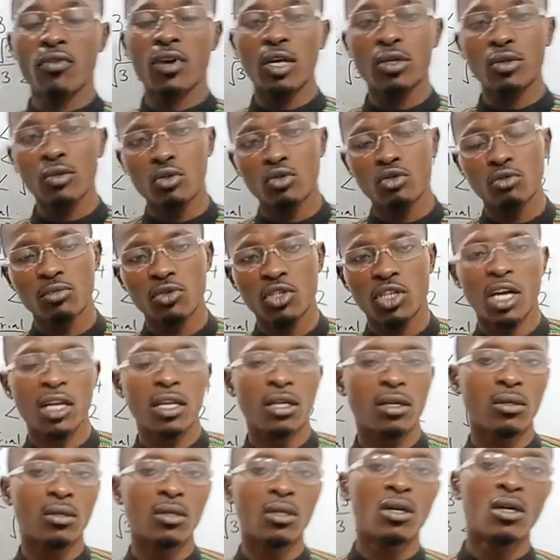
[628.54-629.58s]
for our YouTube
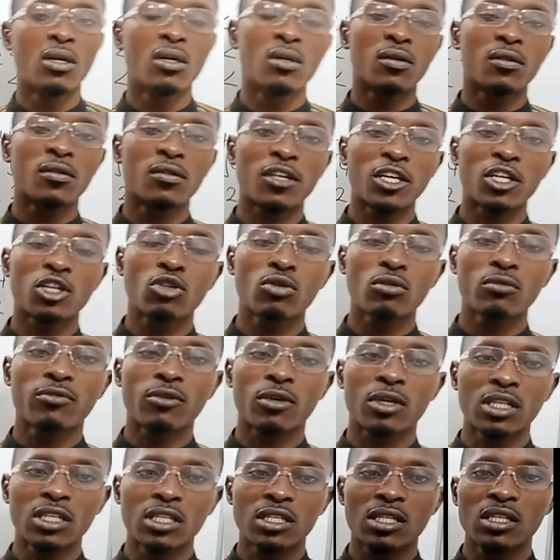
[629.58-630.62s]
channel. Thank you
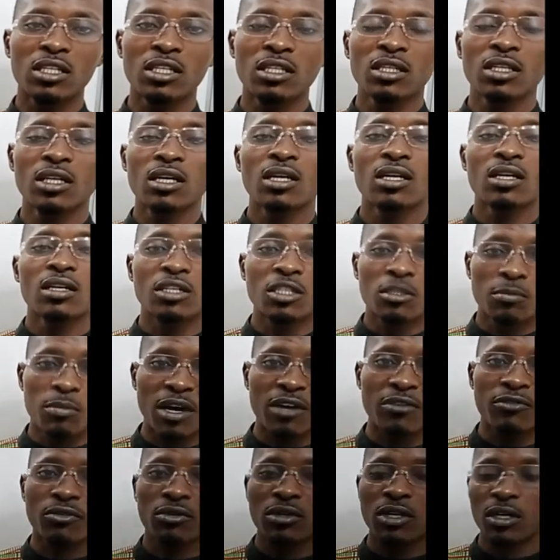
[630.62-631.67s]
for listening. It's
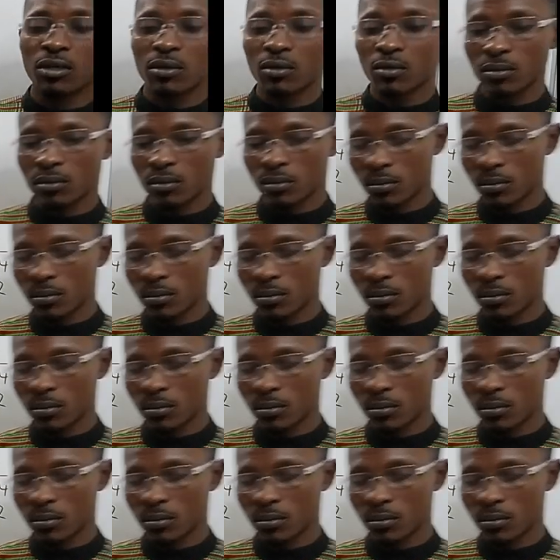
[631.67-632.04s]
bye for now.